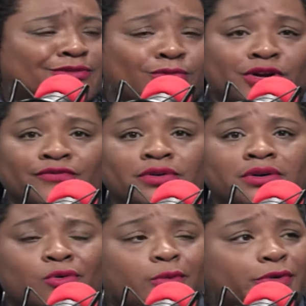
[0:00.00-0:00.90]
work for
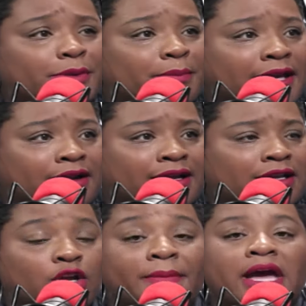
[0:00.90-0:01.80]
corporate America,
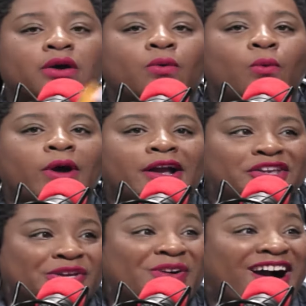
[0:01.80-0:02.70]
no matter where
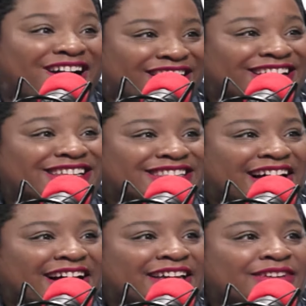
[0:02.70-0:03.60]
you are in
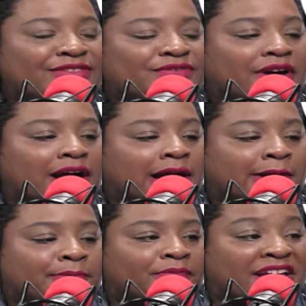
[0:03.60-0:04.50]
life,
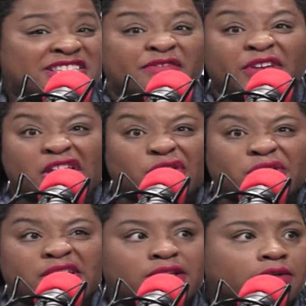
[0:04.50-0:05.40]
as a
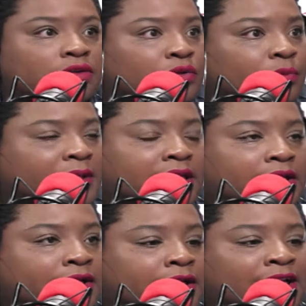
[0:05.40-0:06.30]
veteran, new
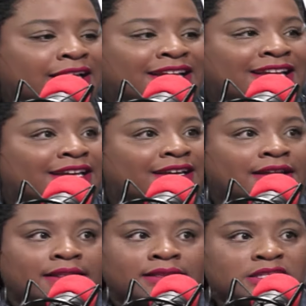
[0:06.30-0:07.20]
beginner,
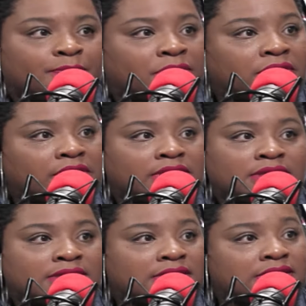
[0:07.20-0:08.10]
this book
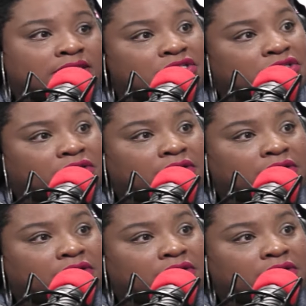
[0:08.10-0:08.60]
is essential.